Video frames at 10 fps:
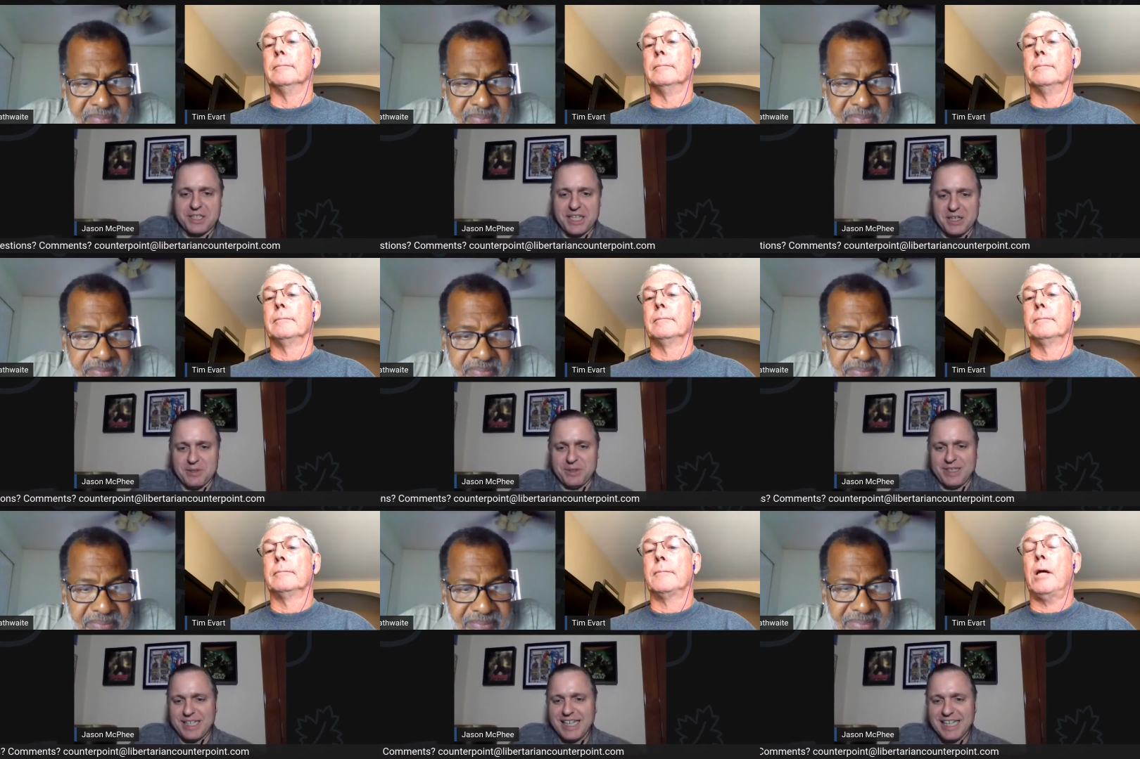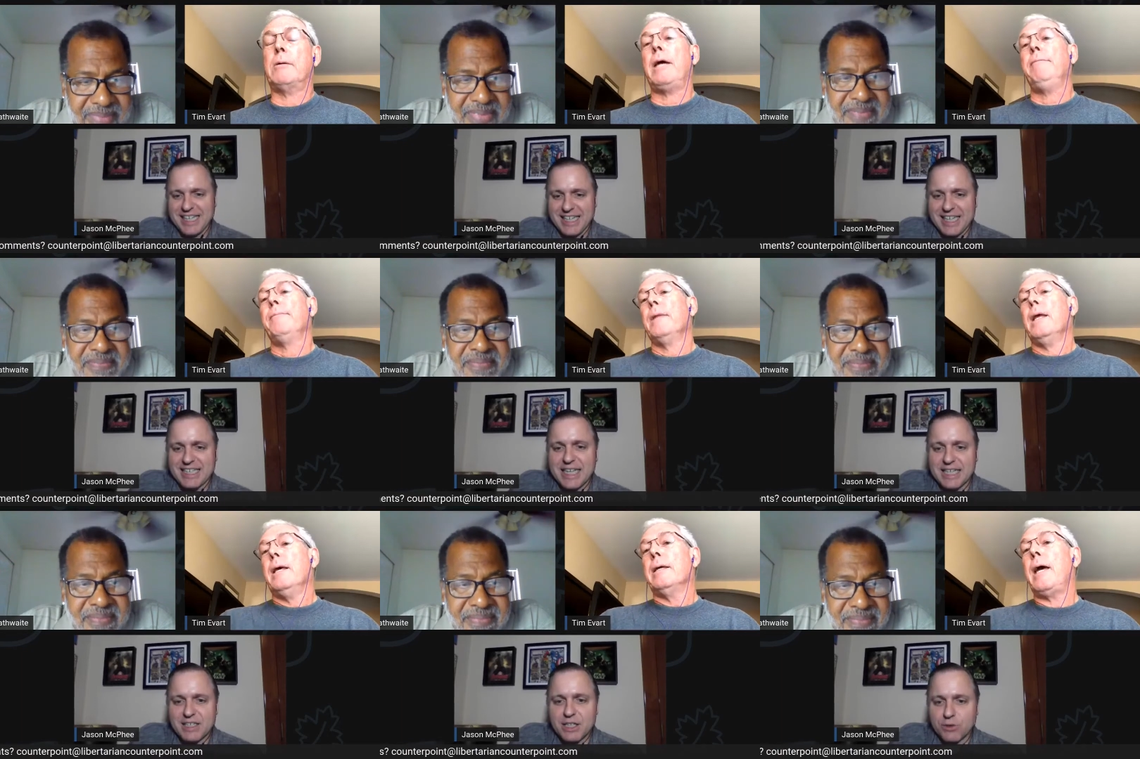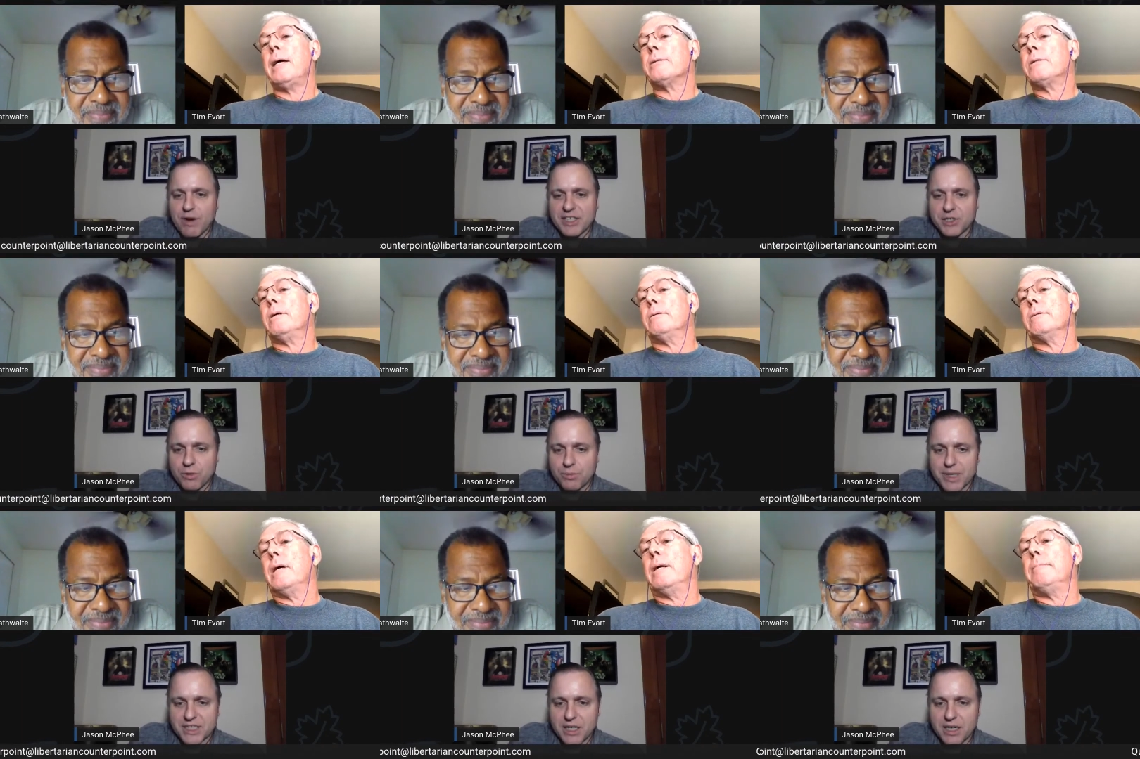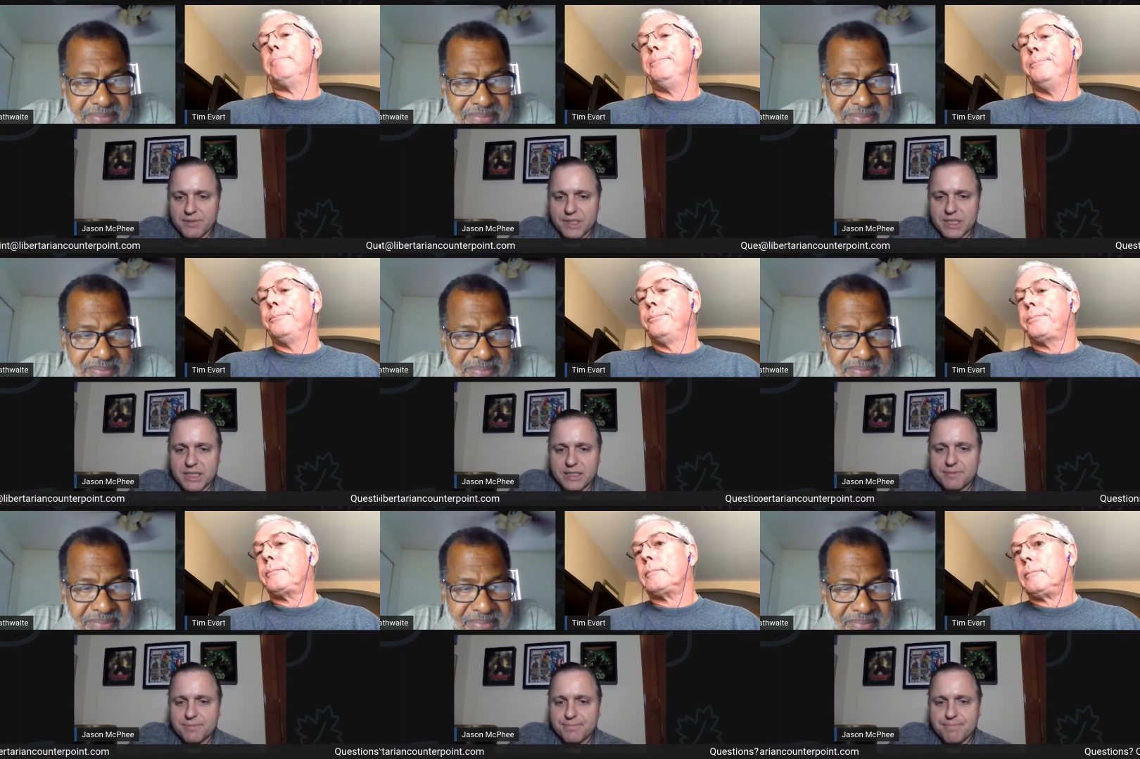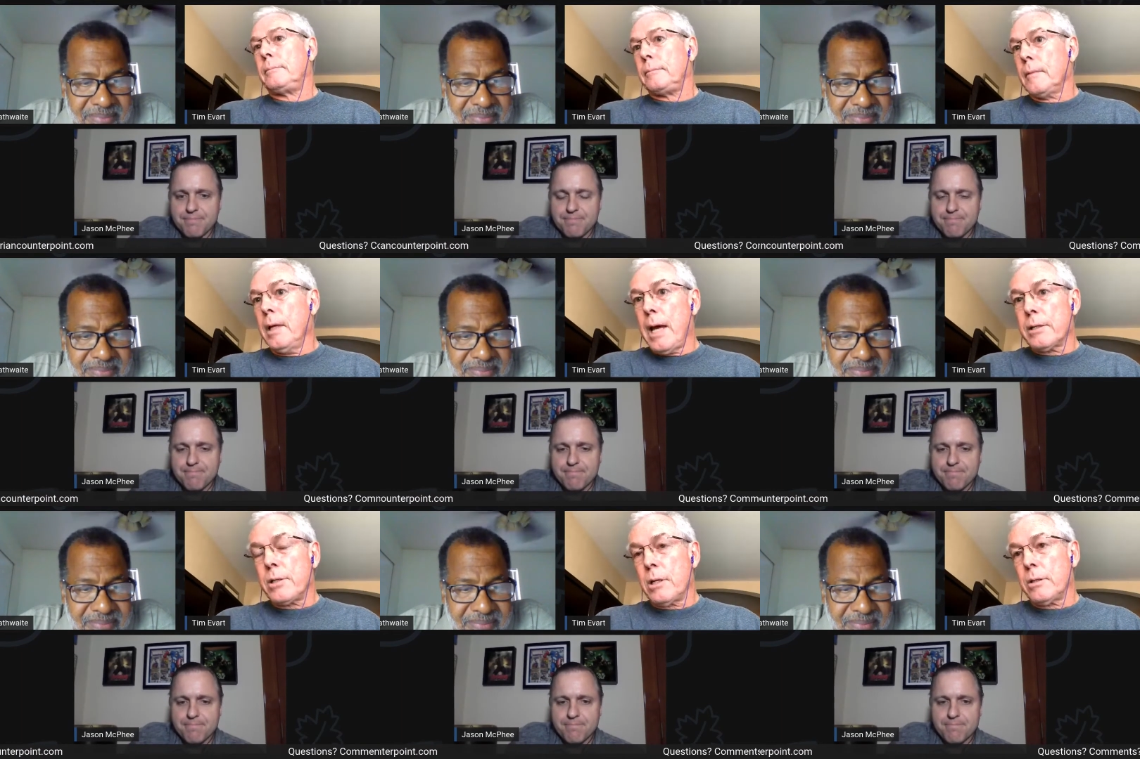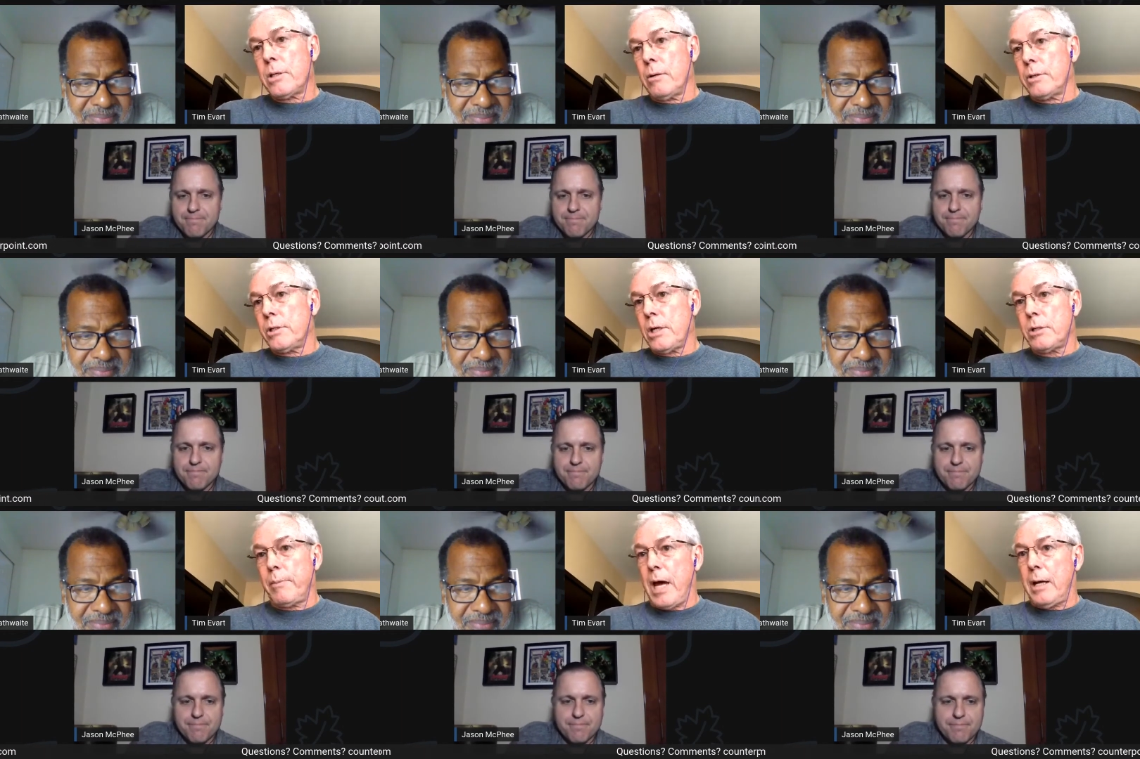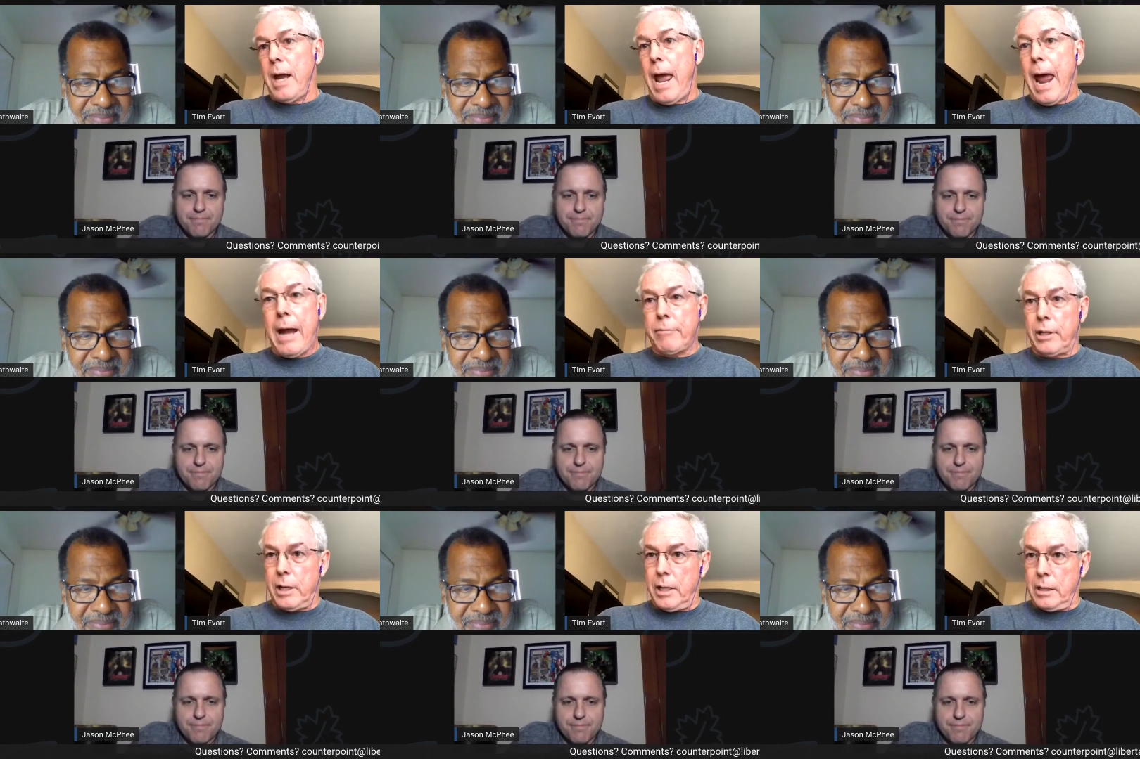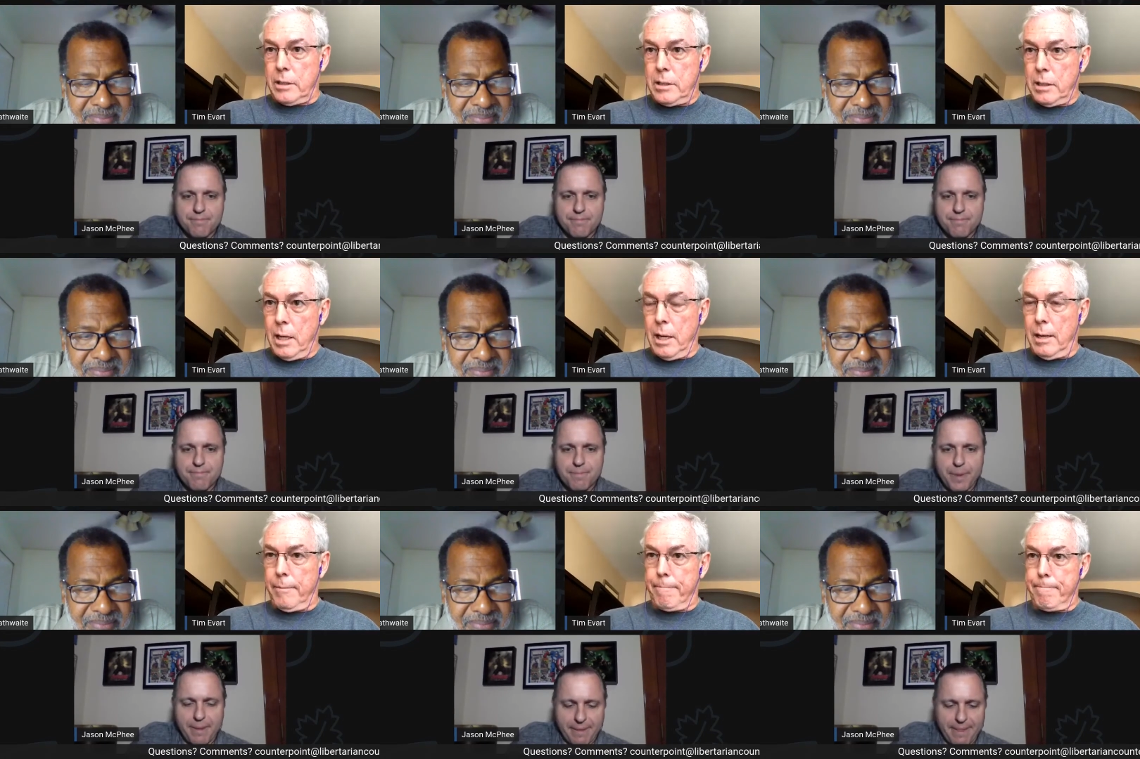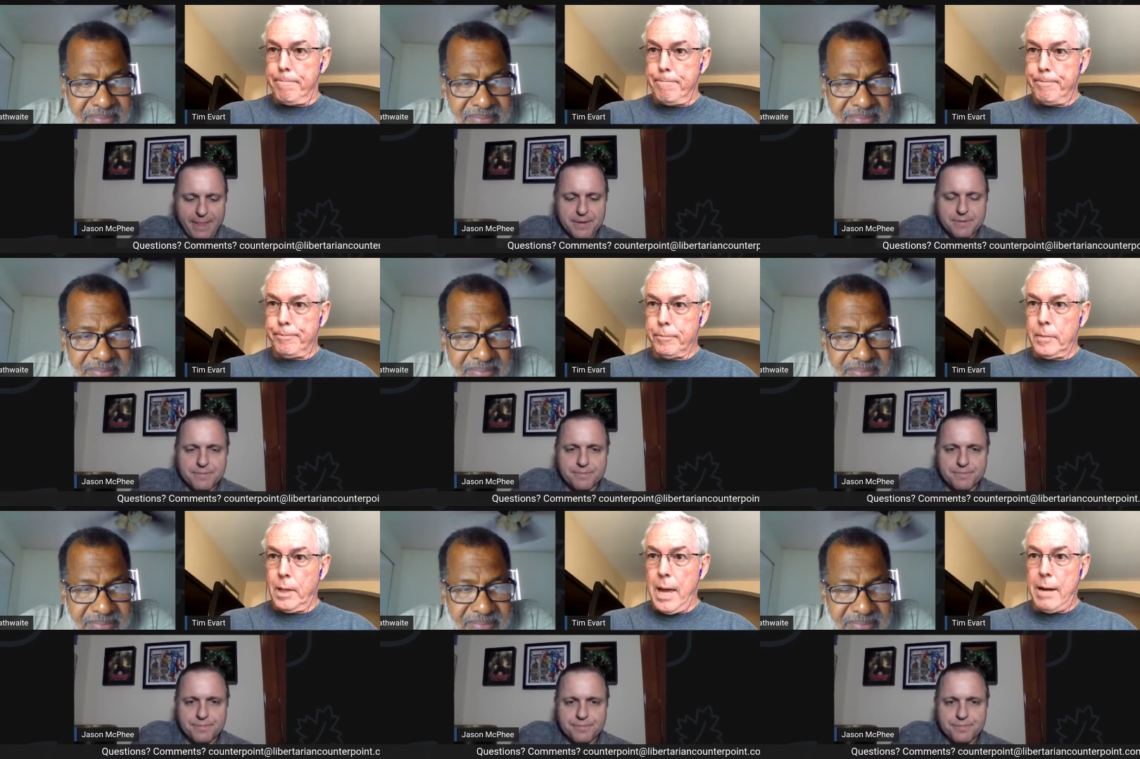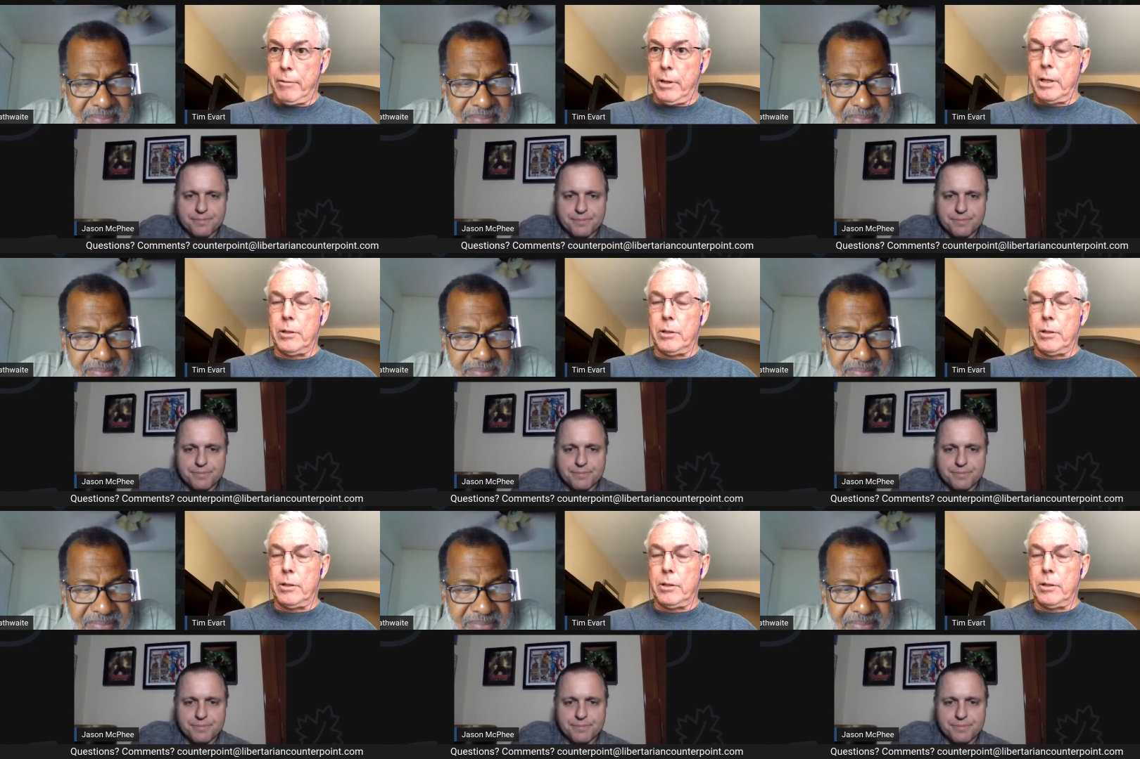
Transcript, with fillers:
Speaker 1: so. Okay. yeah. So,
Speaker 2: um, uh, yeah. So, so it's just about aggregate, um, aggregate.